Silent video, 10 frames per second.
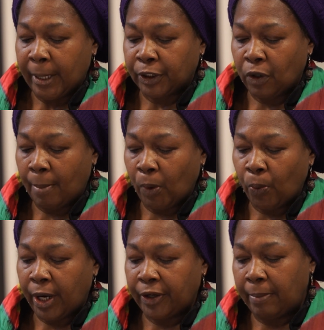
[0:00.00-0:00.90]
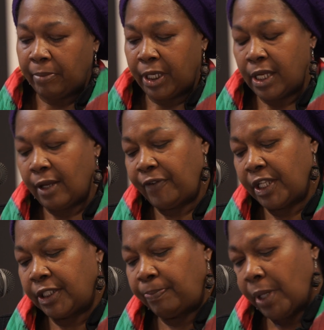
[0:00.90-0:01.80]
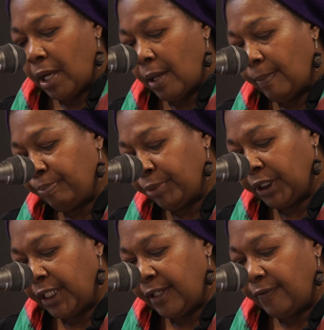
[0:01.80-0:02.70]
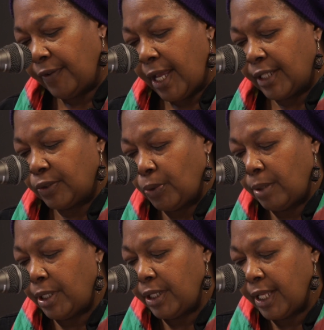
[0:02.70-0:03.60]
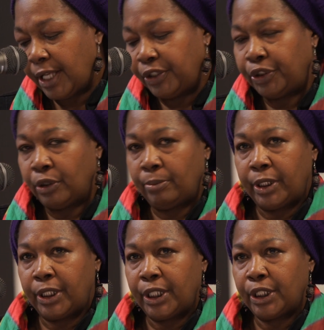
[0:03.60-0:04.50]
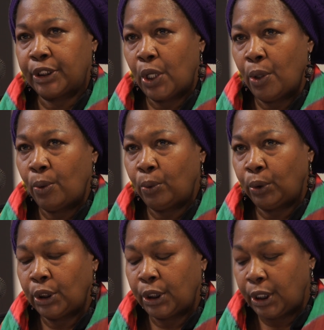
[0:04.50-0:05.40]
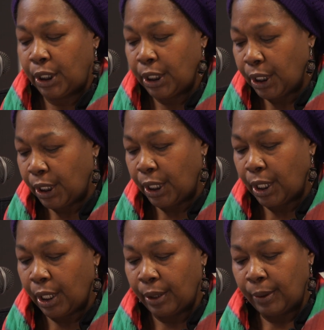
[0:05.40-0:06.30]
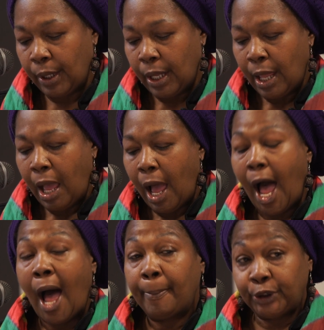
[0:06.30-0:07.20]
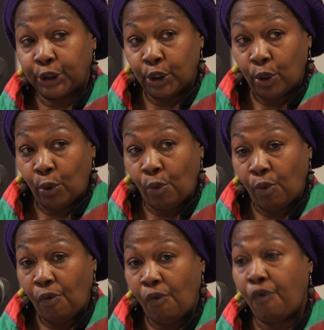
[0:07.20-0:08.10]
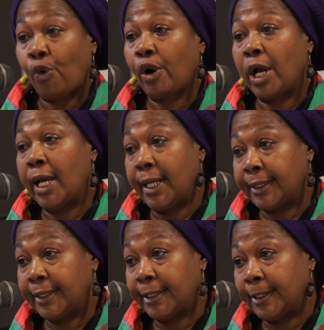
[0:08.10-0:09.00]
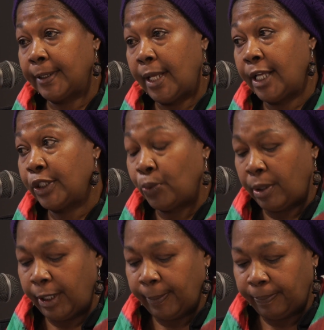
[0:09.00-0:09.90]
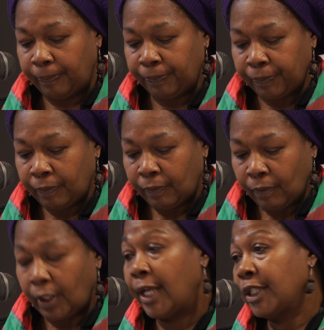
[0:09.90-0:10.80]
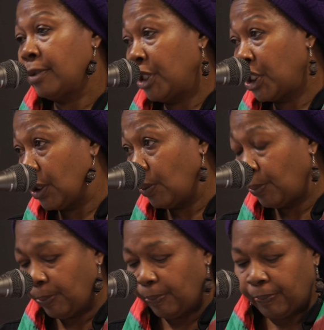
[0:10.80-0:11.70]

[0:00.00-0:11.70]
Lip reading: So I'm aware that many of us believe as women that Jumma is only optional for us as women, as Muslim.